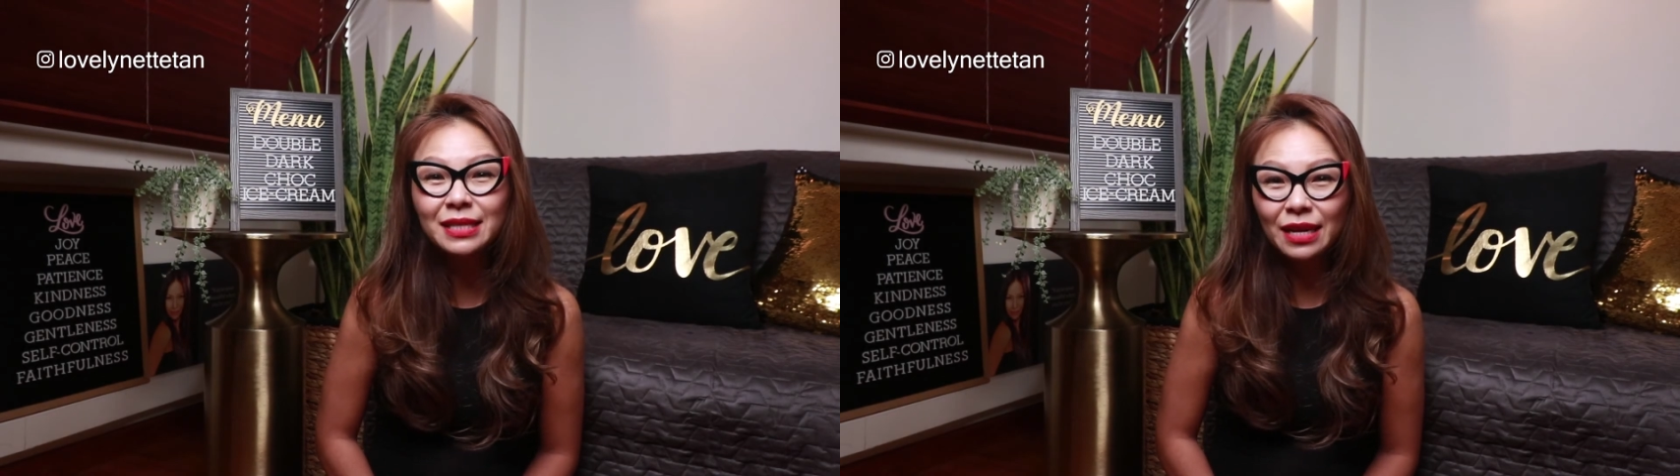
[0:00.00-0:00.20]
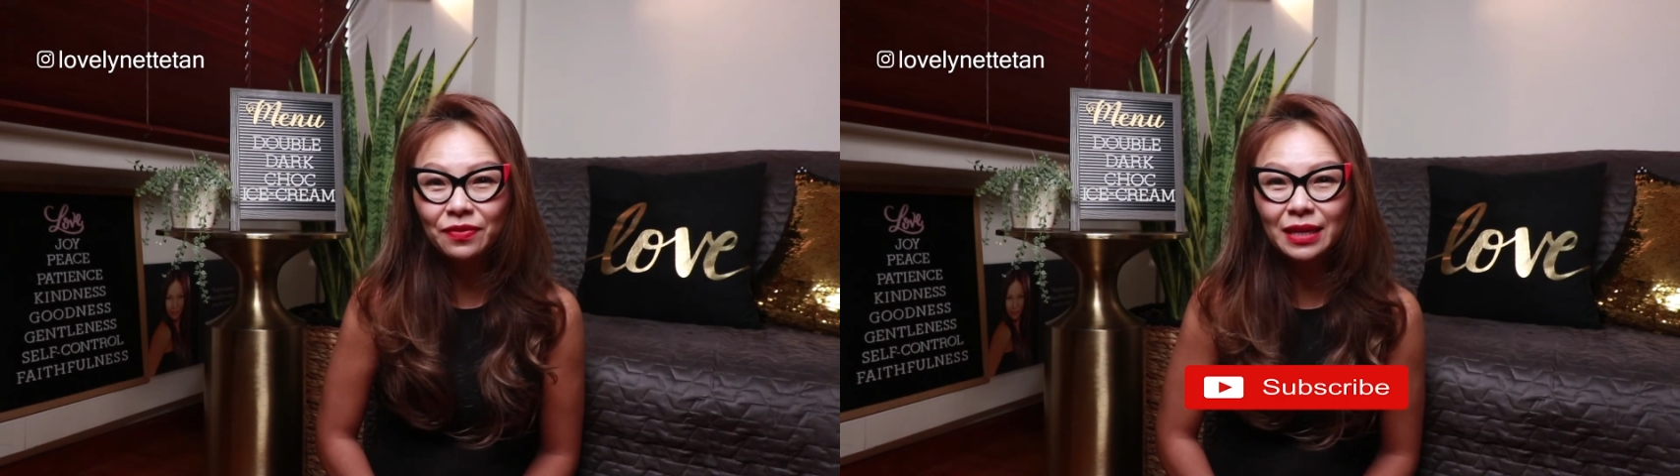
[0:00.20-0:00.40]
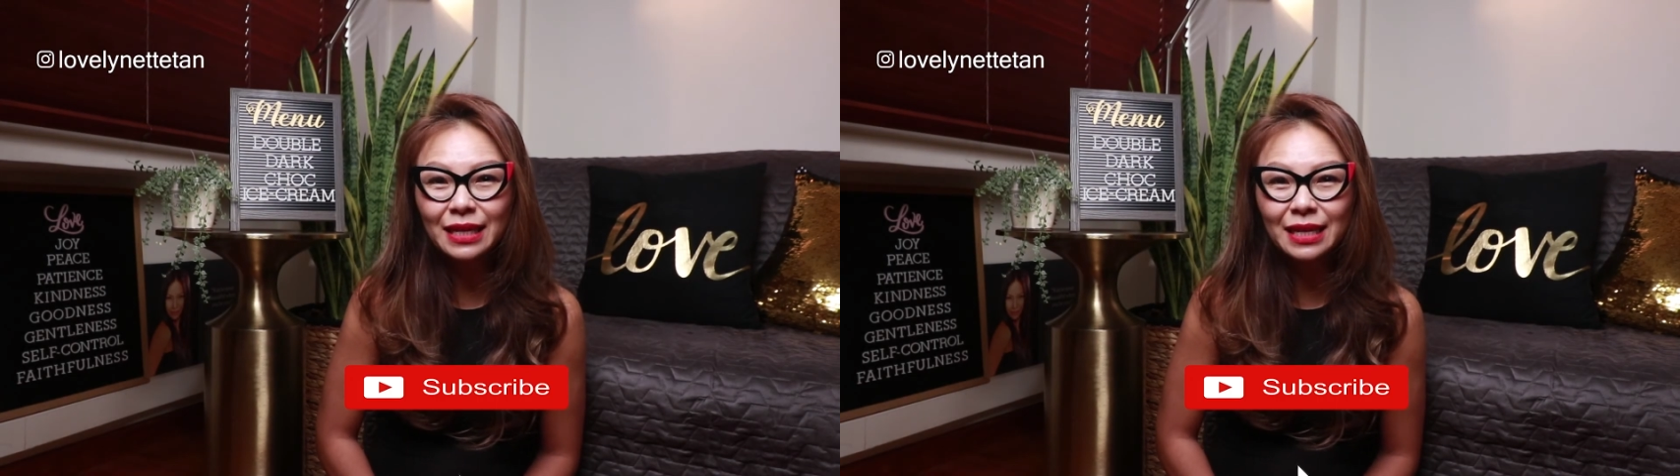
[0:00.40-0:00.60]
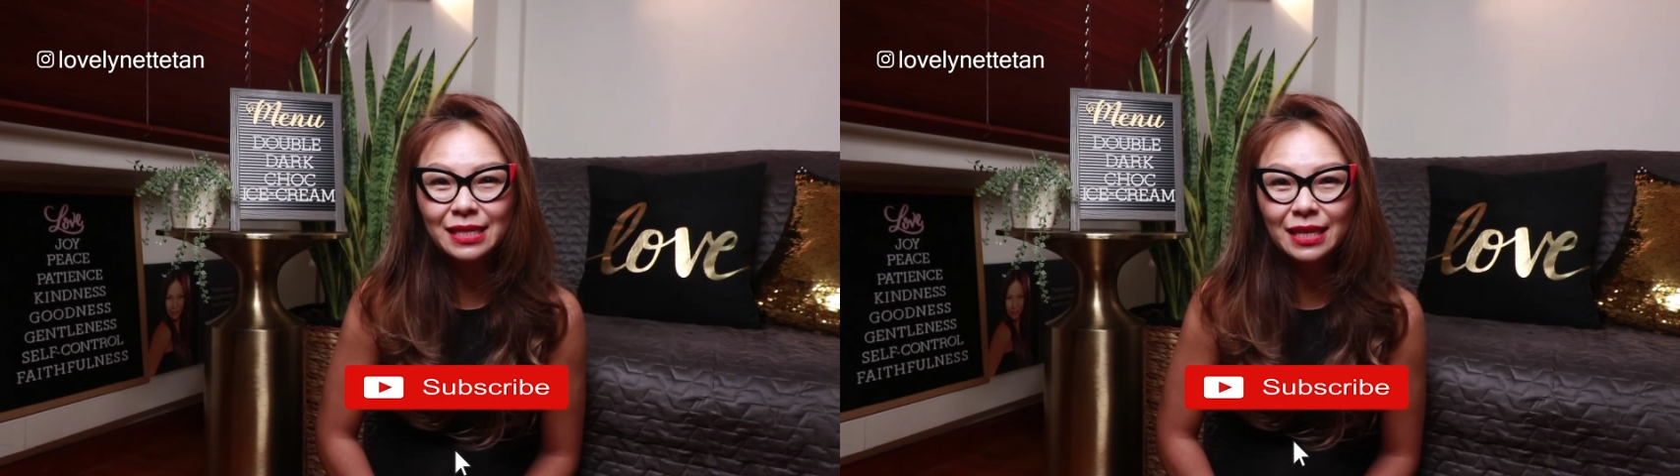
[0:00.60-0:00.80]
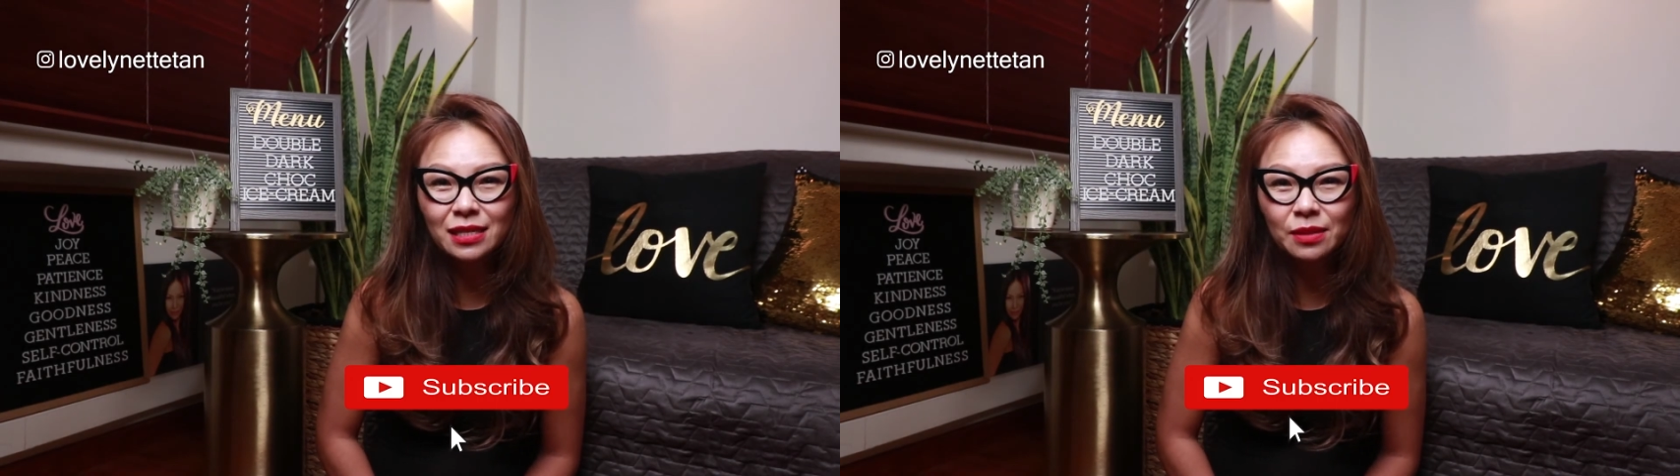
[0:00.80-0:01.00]
definitely
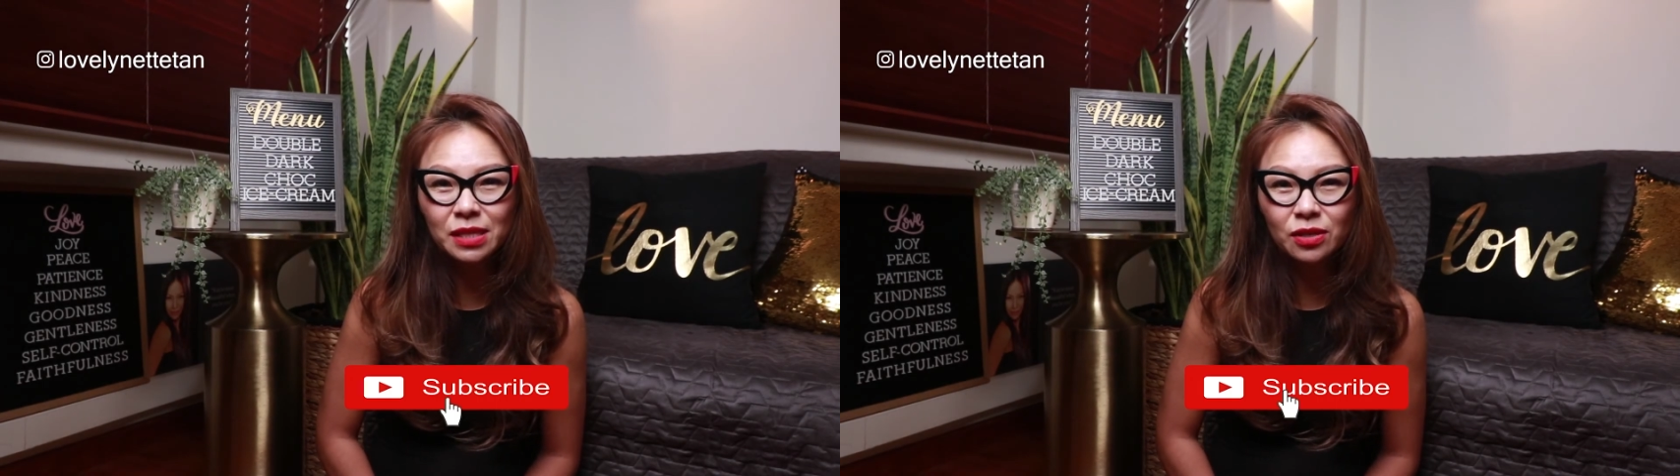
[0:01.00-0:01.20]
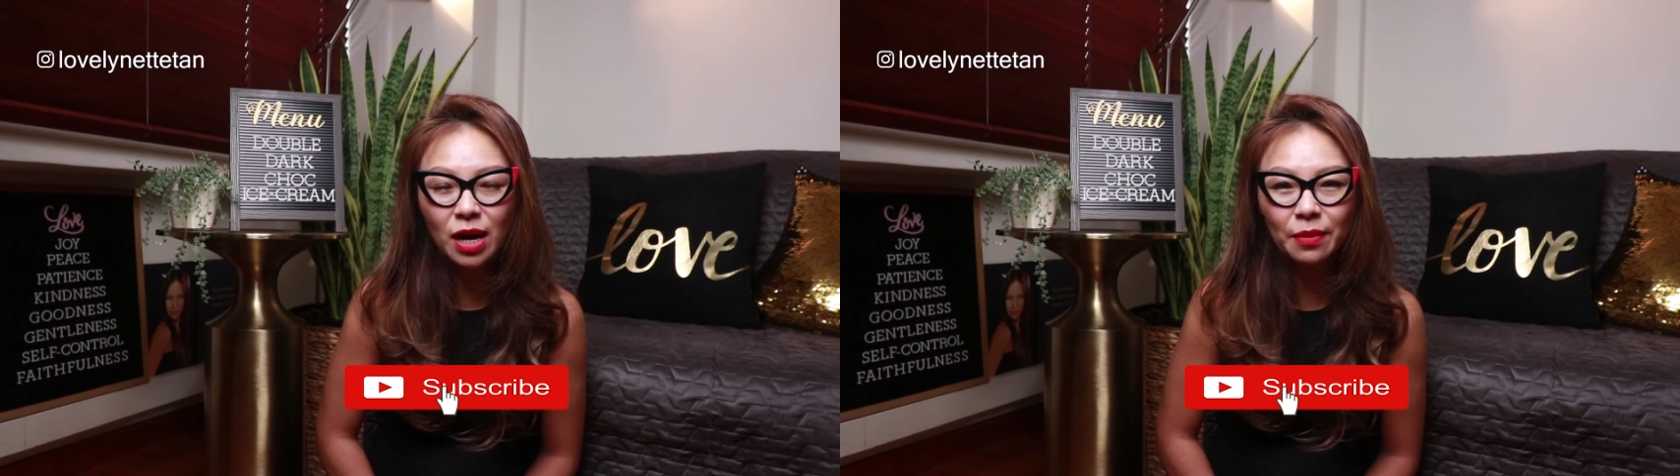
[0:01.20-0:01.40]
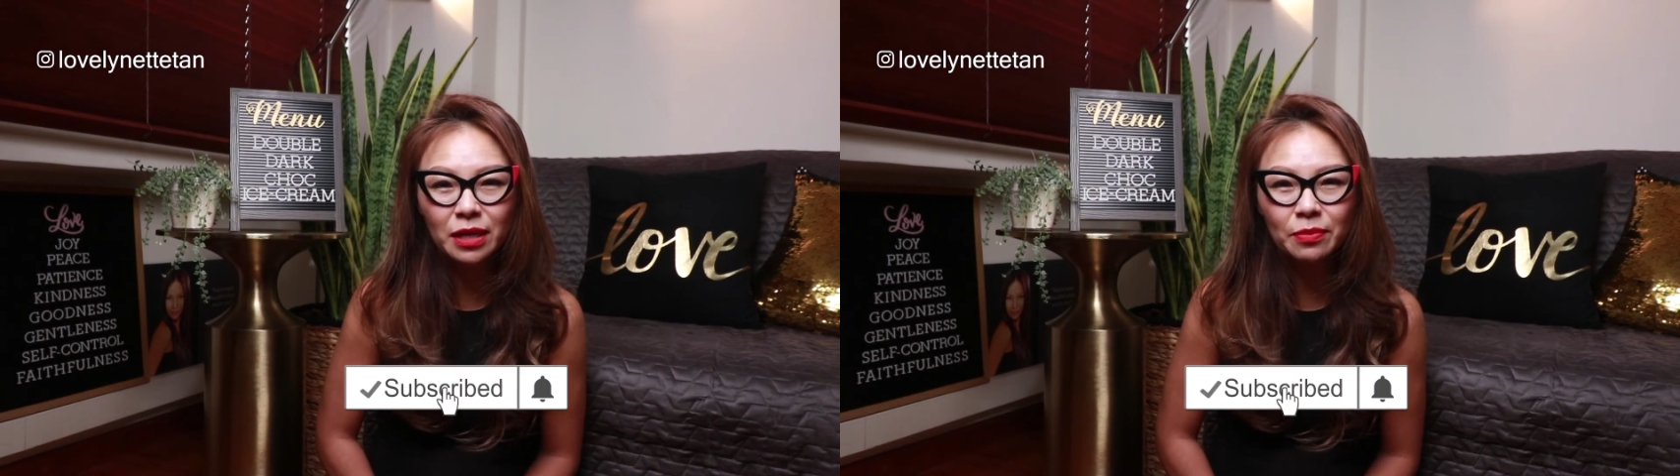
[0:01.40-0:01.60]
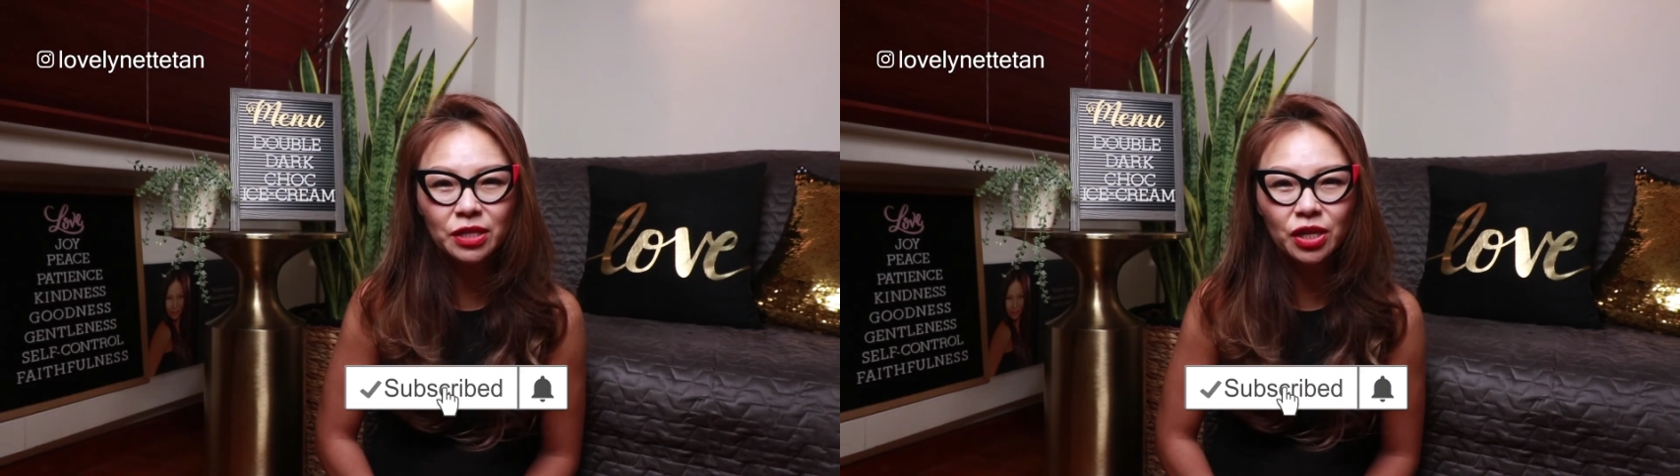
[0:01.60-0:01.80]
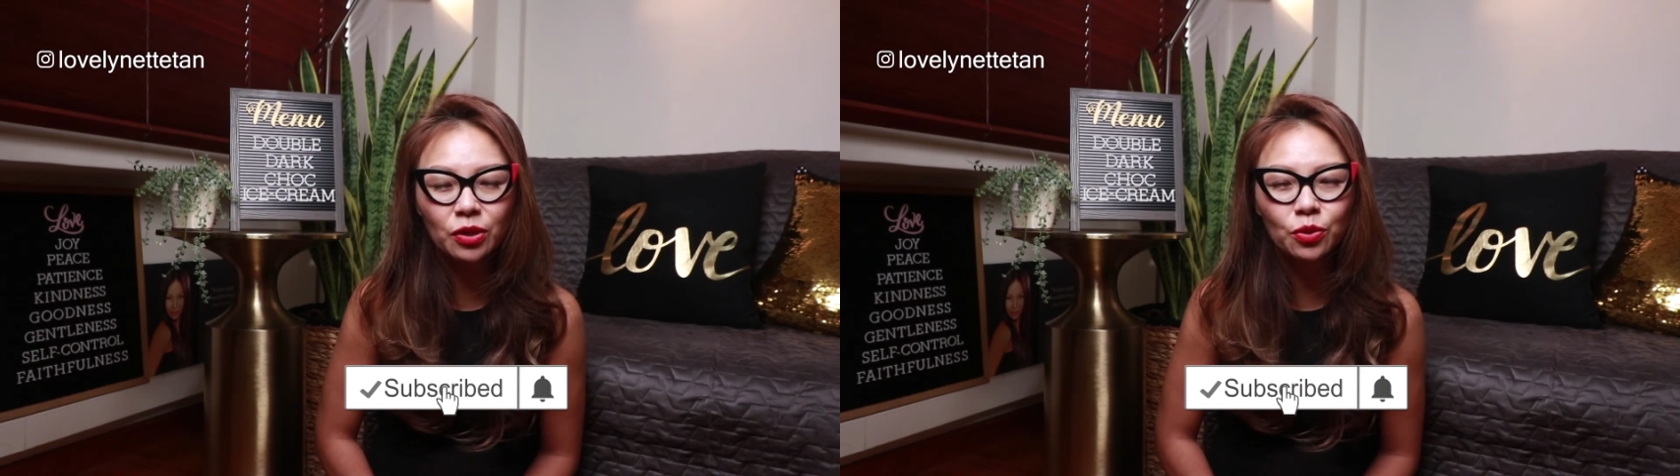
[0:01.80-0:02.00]
consider subscribing to my
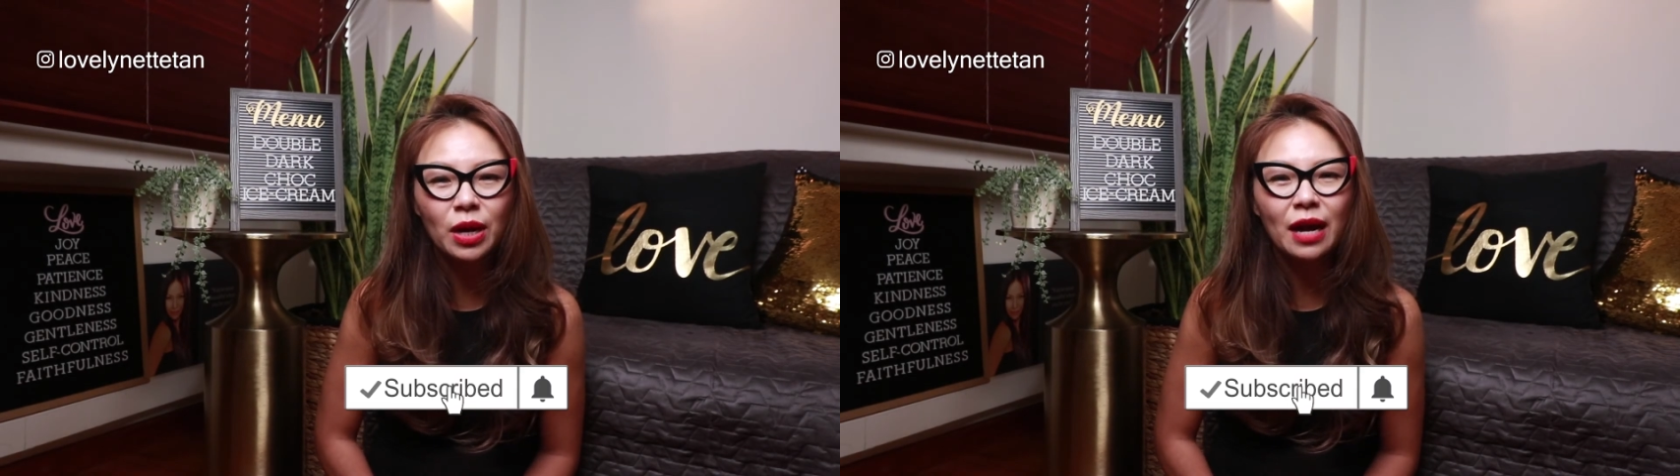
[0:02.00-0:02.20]
channel.